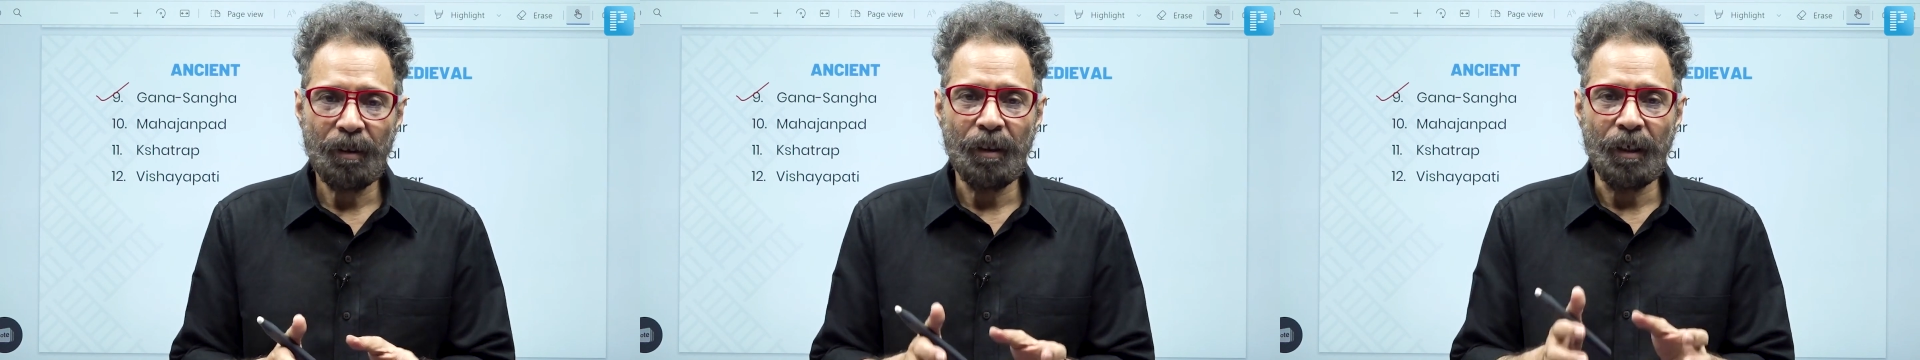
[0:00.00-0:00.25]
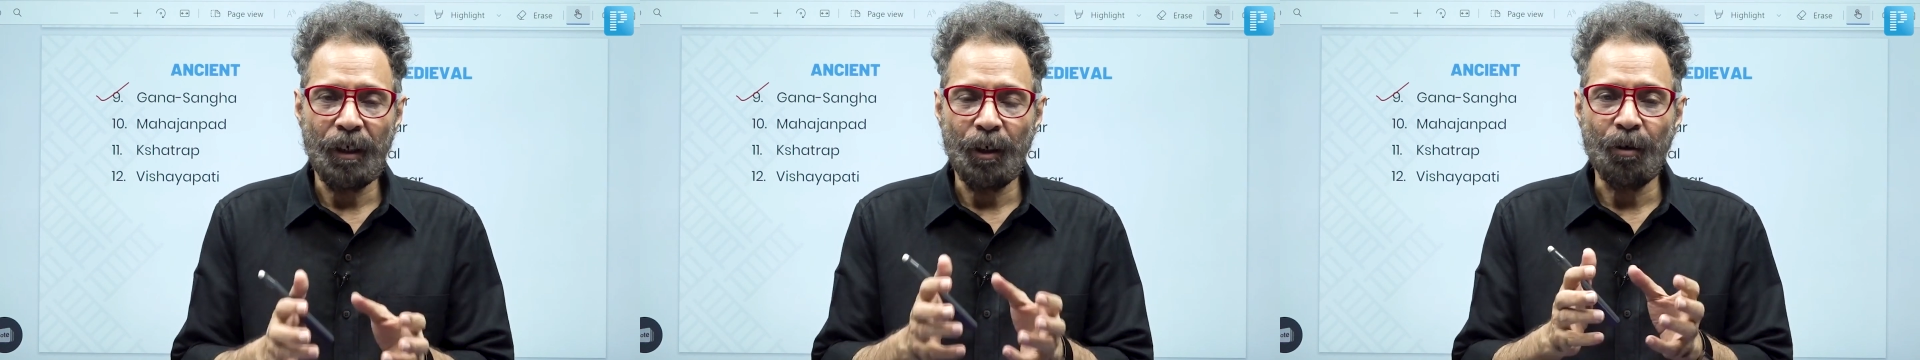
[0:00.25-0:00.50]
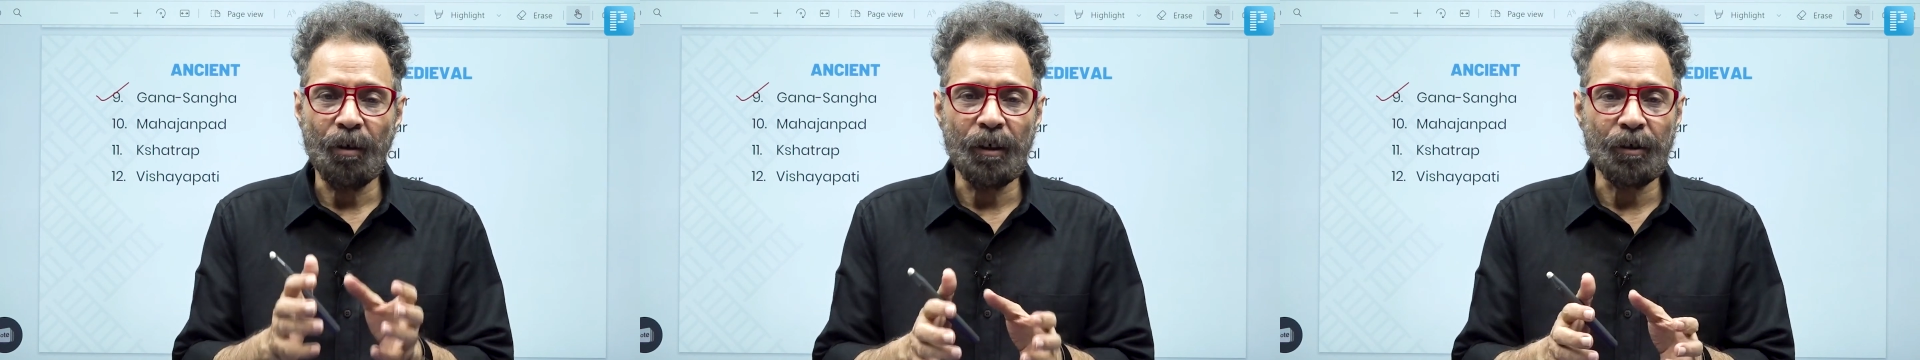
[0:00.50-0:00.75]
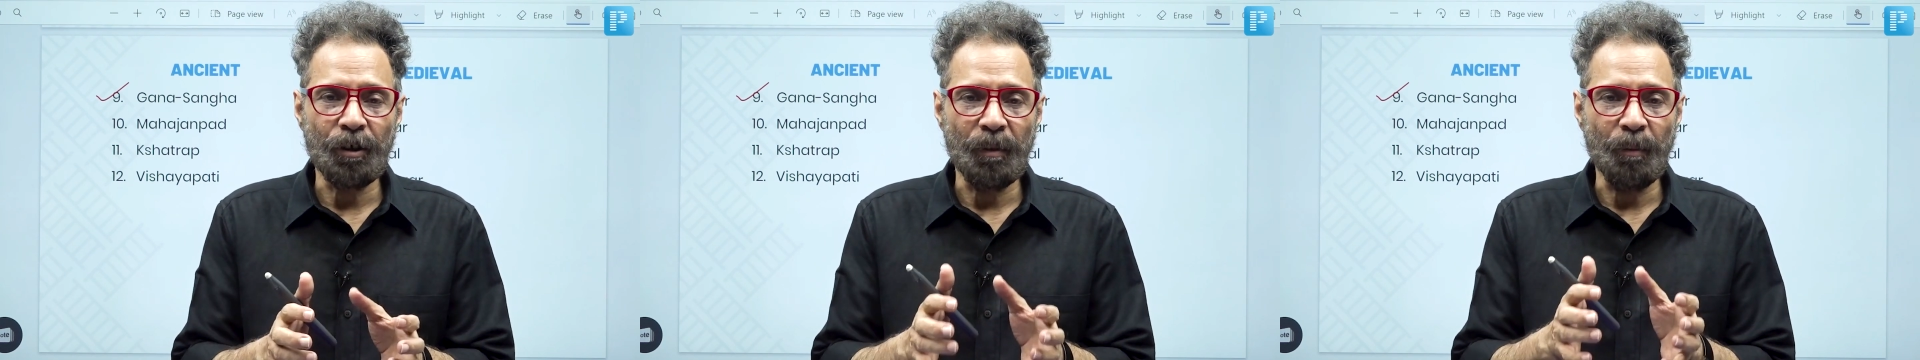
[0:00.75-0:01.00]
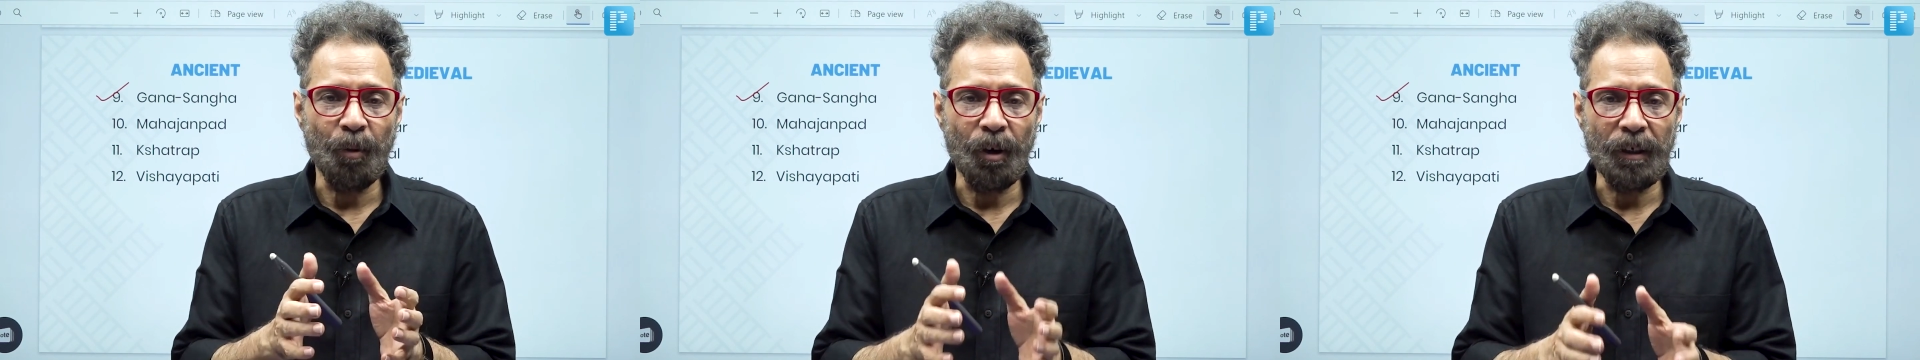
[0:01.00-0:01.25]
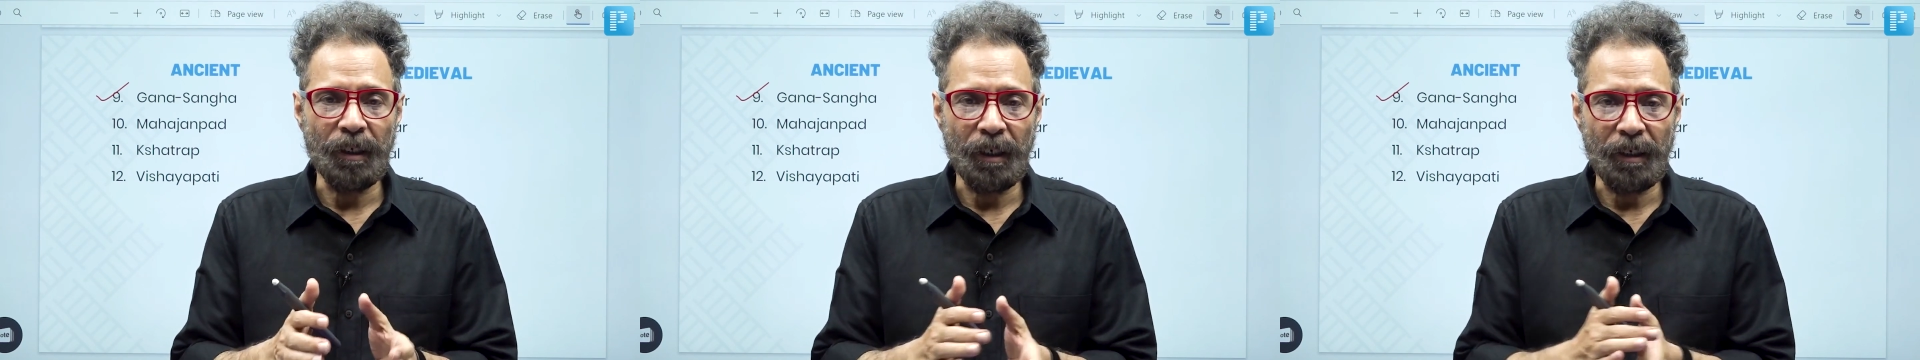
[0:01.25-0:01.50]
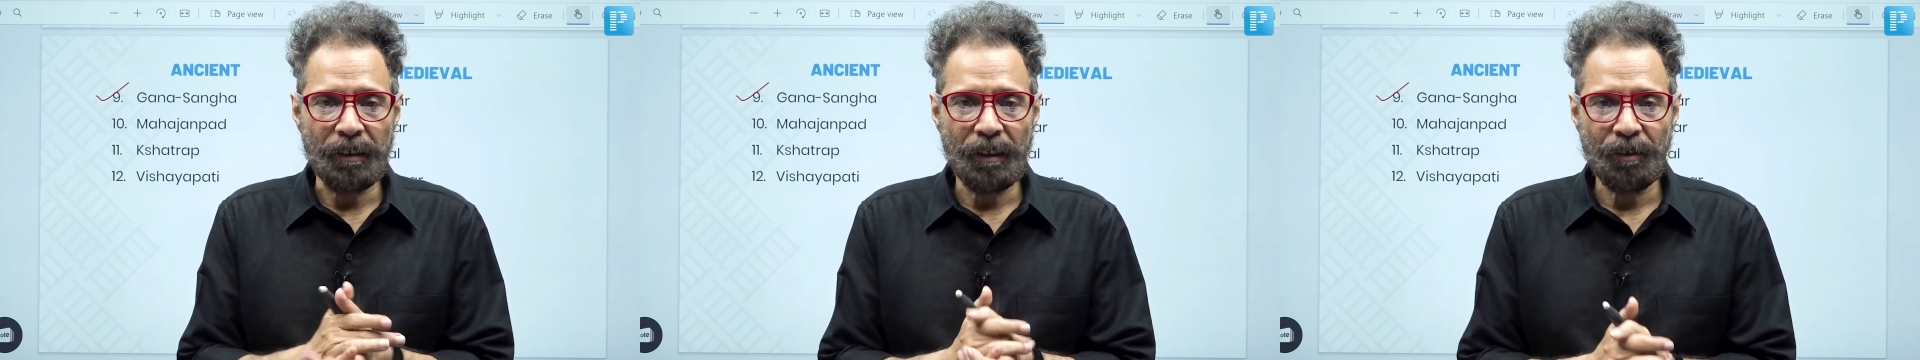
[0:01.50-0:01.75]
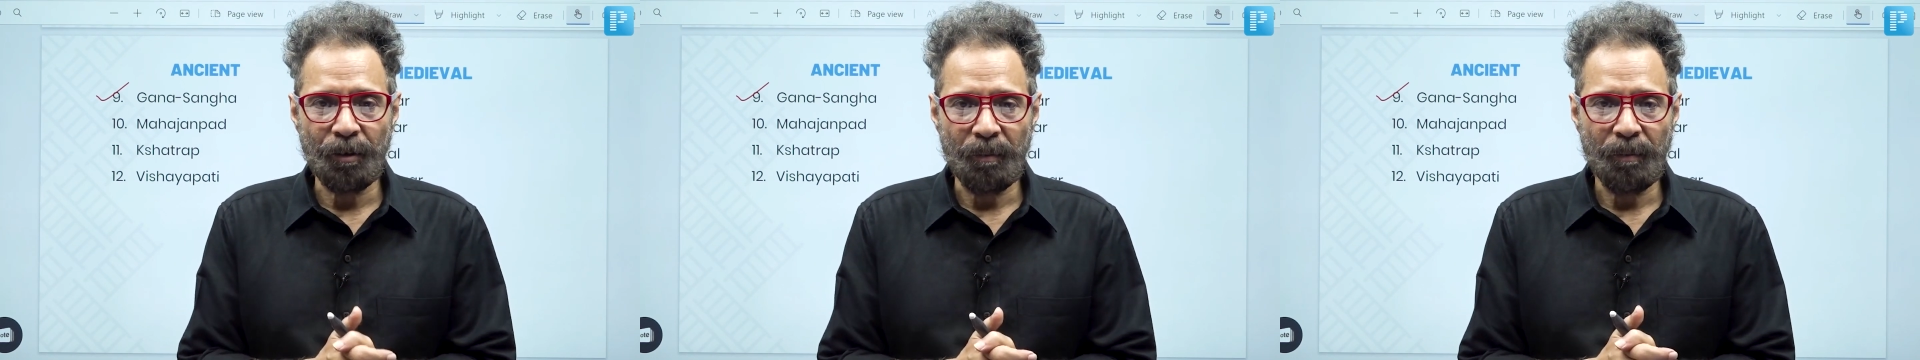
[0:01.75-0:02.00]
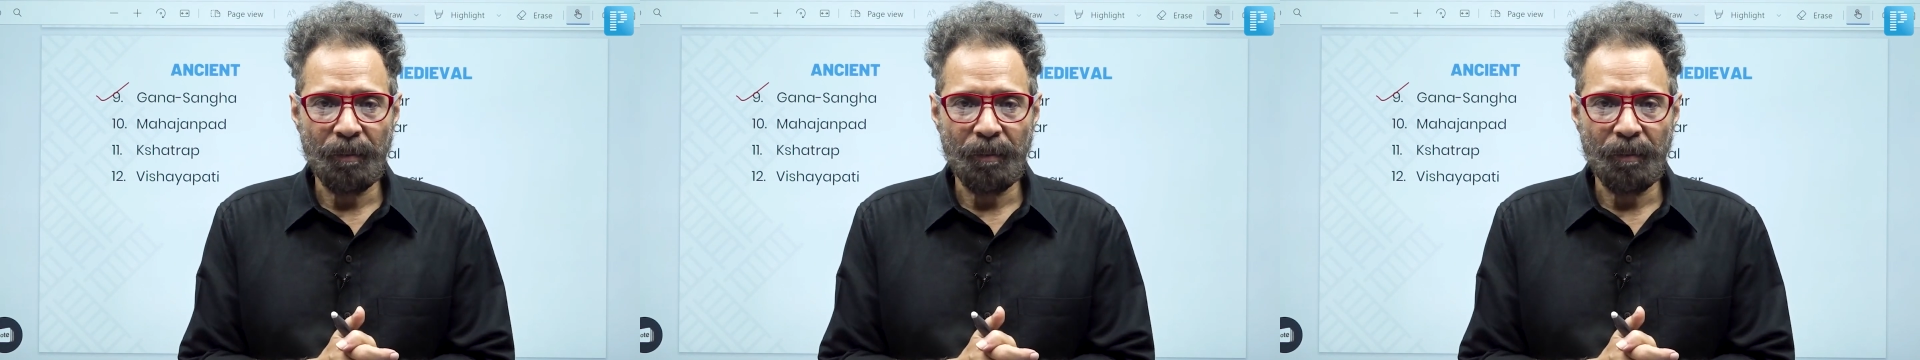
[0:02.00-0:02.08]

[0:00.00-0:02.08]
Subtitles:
the nucleus of the political system.